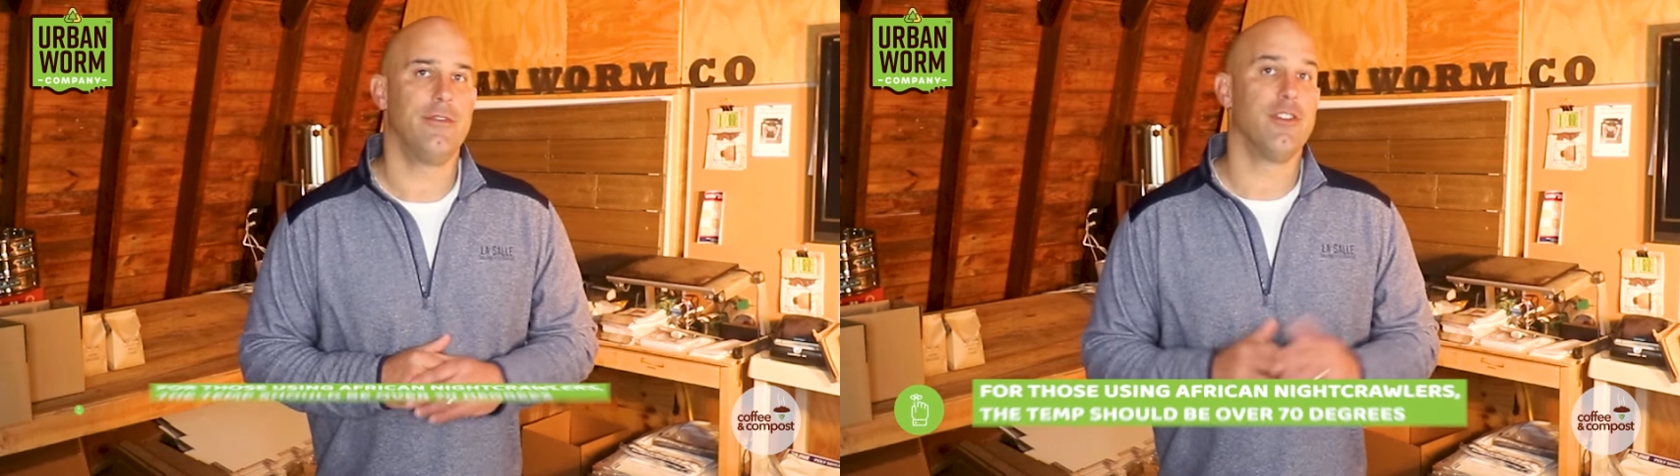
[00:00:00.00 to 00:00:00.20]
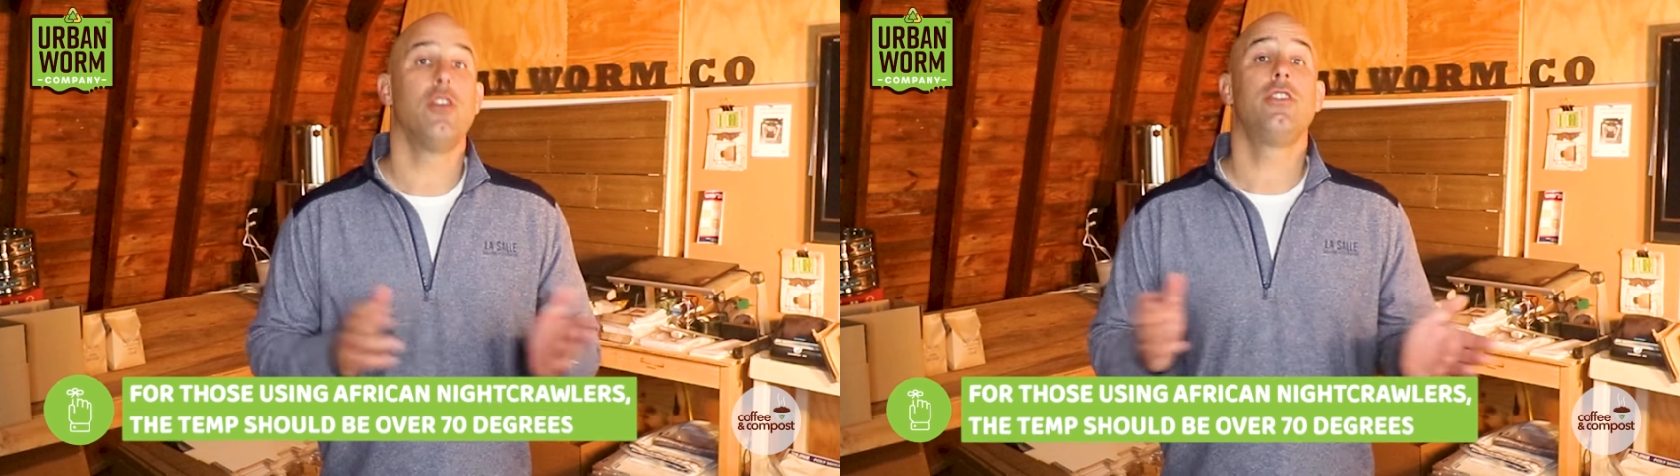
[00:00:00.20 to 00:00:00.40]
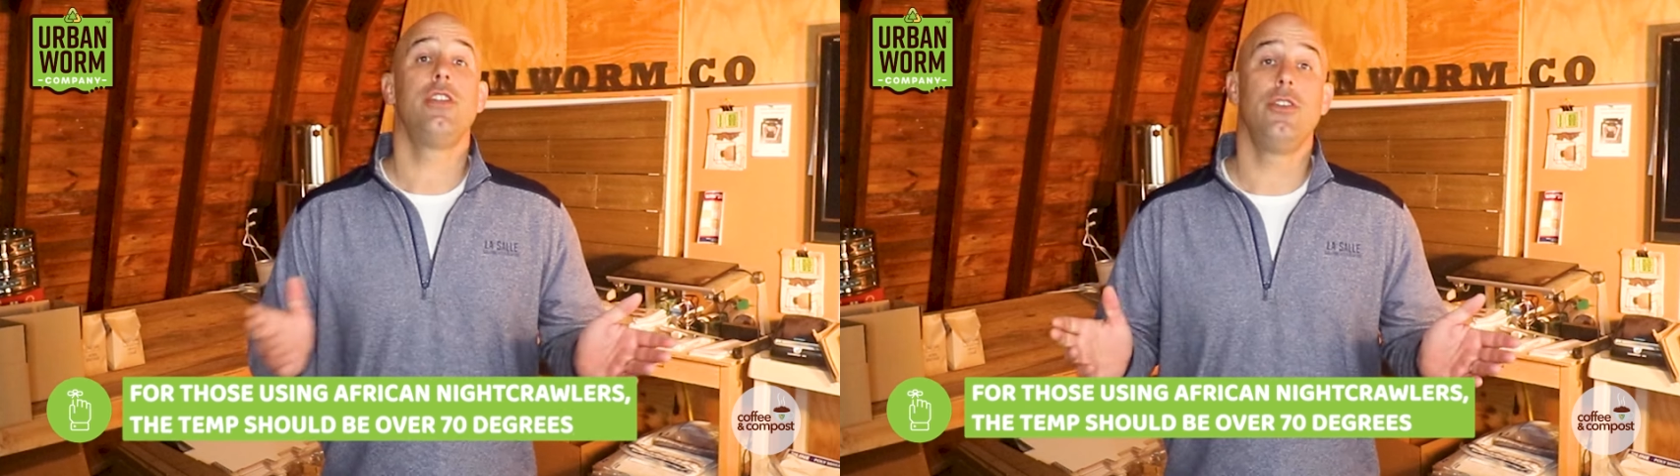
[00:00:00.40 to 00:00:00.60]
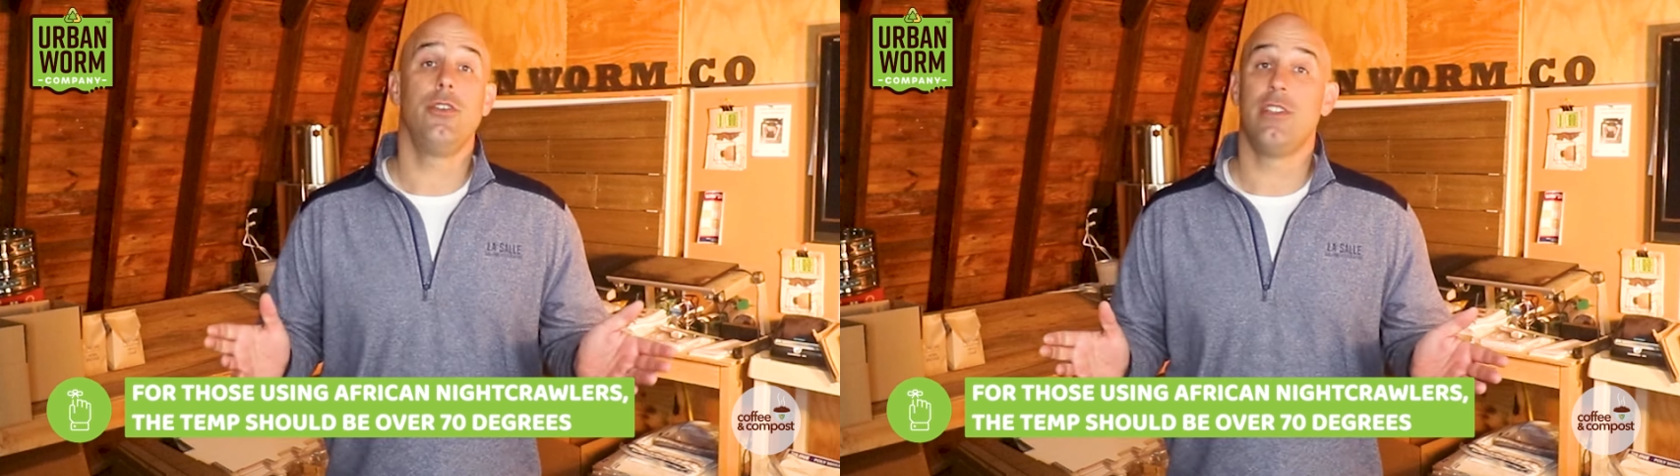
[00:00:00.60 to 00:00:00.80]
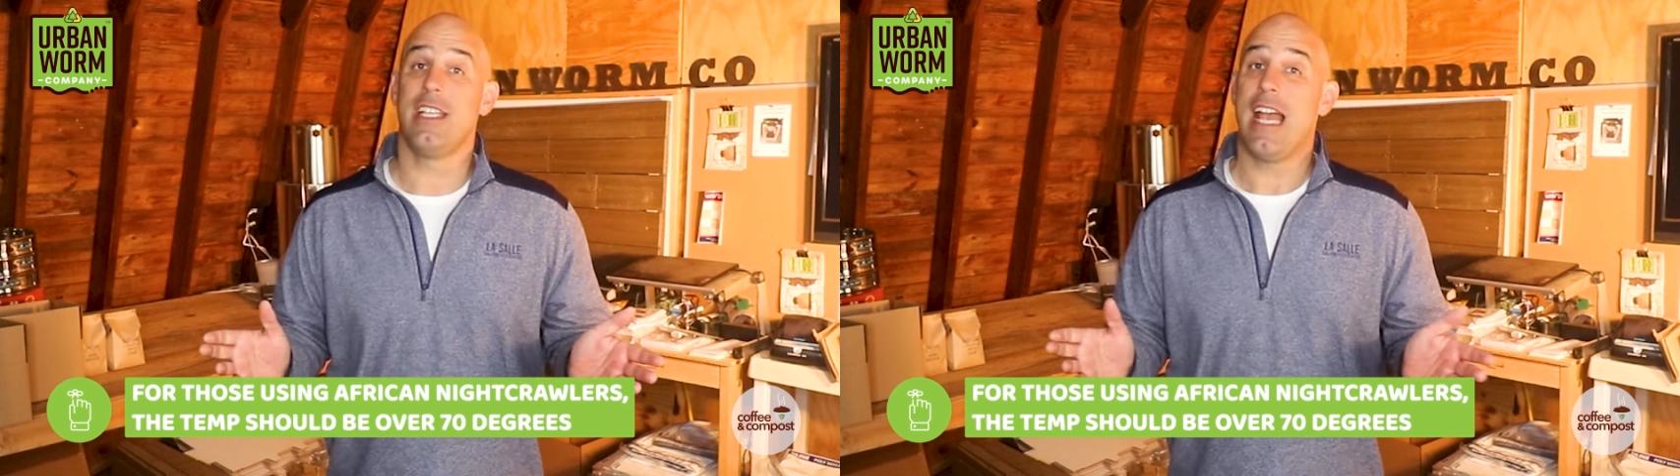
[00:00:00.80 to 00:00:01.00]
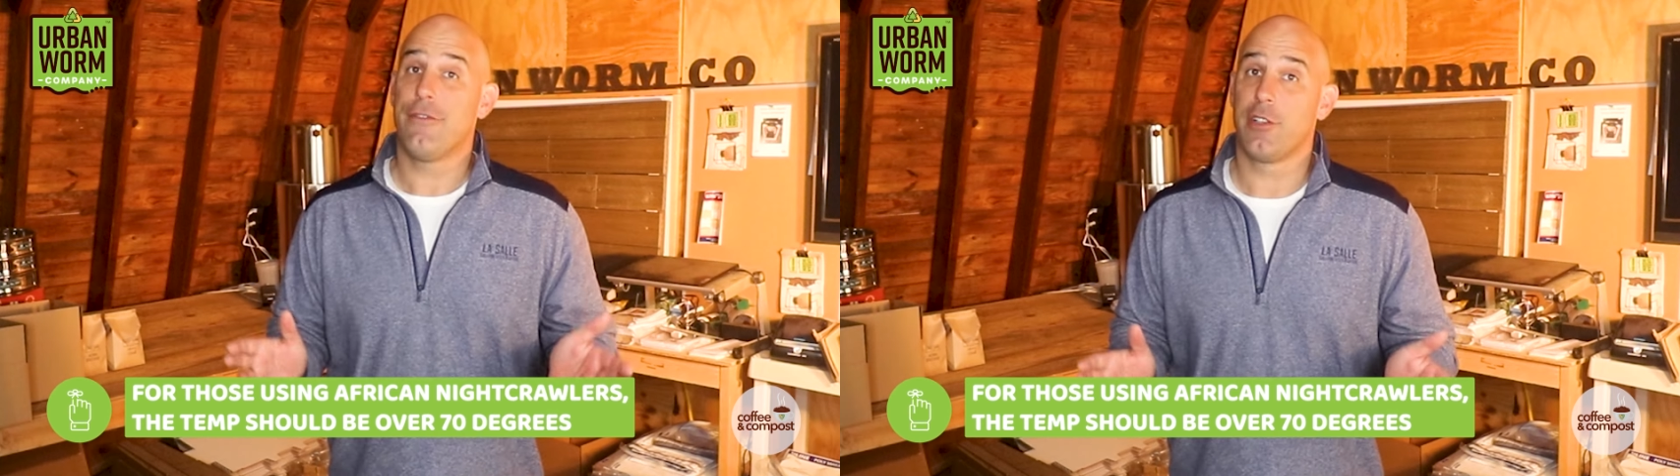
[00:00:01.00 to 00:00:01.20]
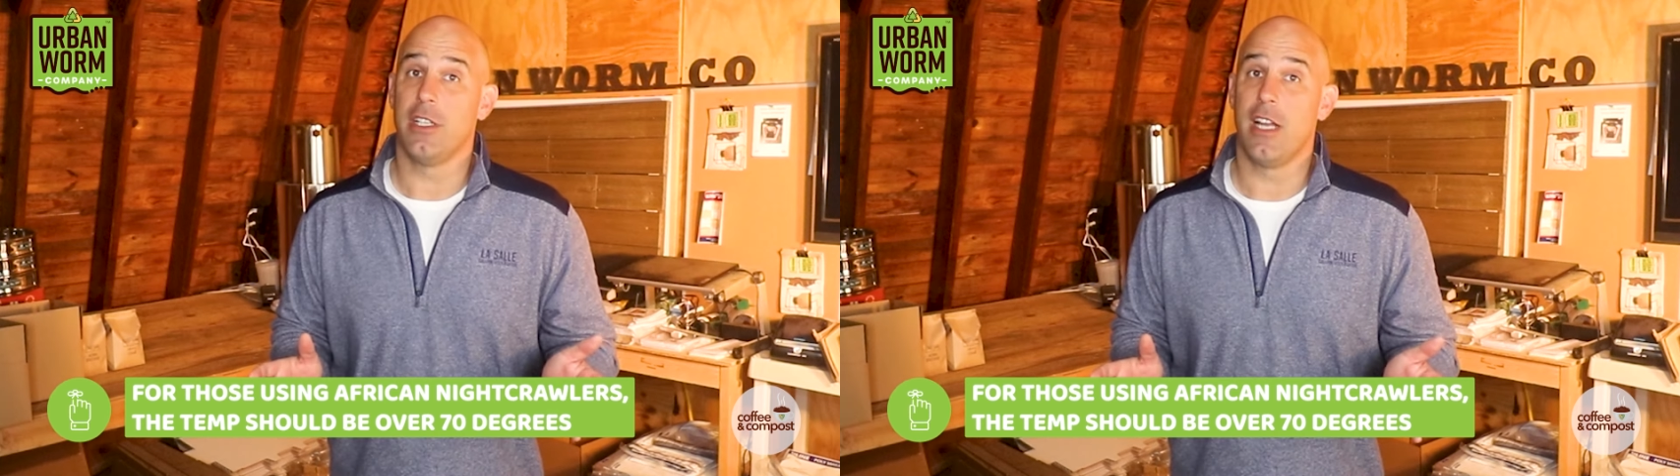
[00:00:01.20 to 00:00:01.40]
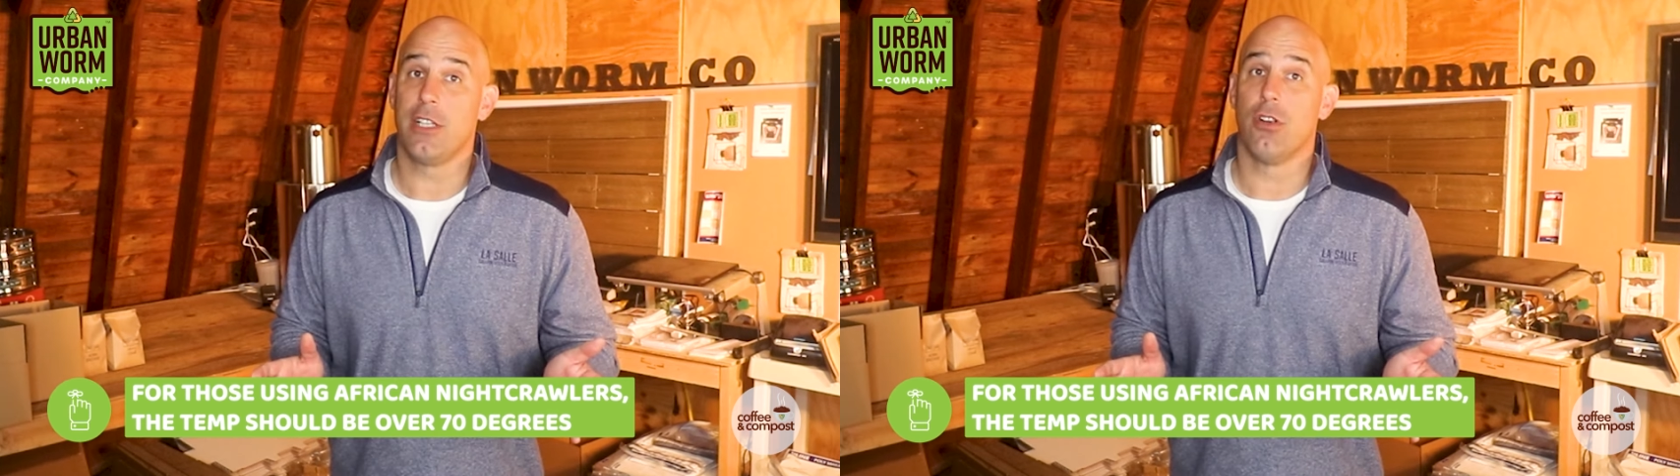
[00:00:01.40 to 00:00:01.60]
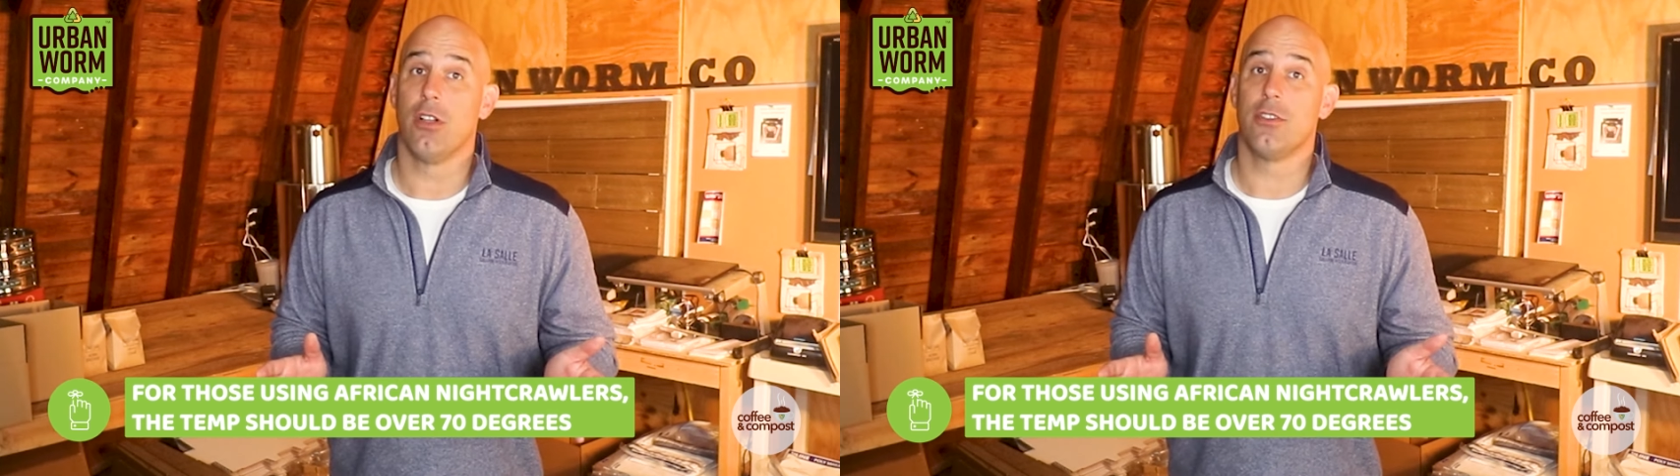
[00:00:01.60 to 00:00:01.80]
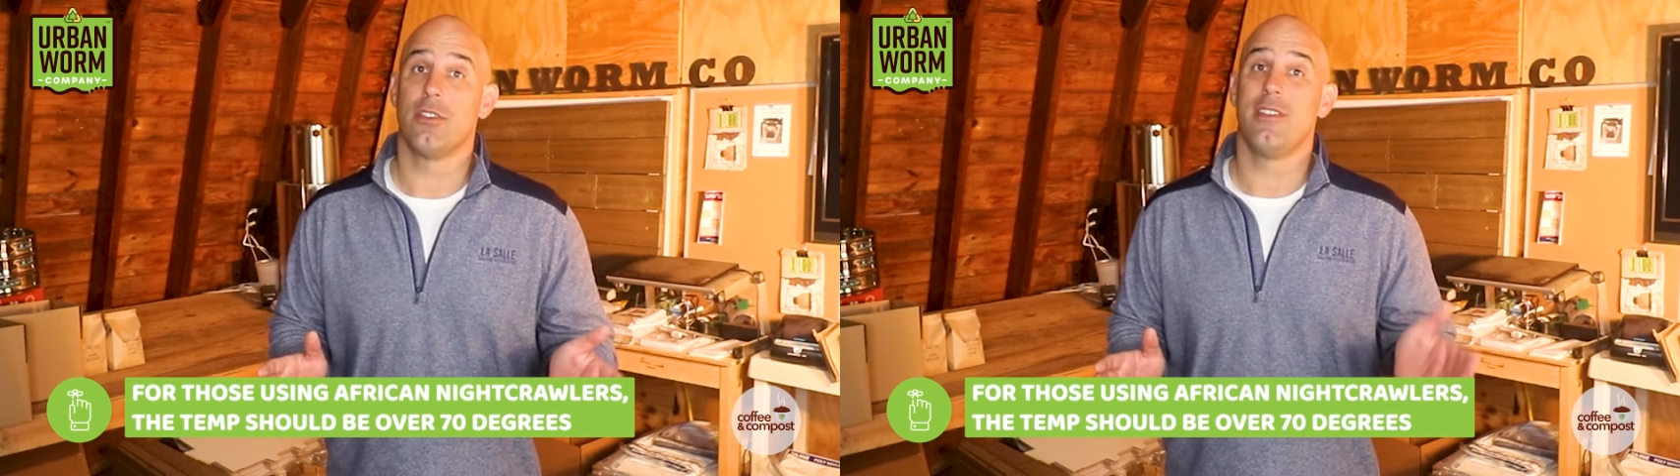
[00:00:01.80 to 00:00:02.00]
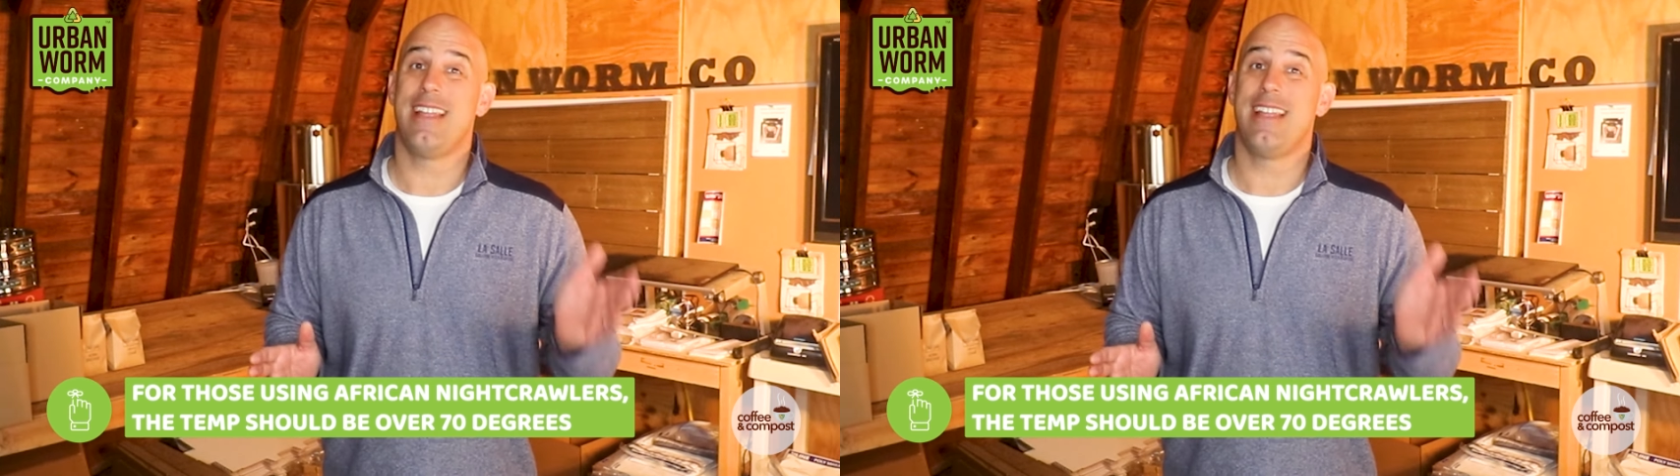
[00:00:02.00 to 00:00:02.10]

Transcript: And for those of you using African night crawlers,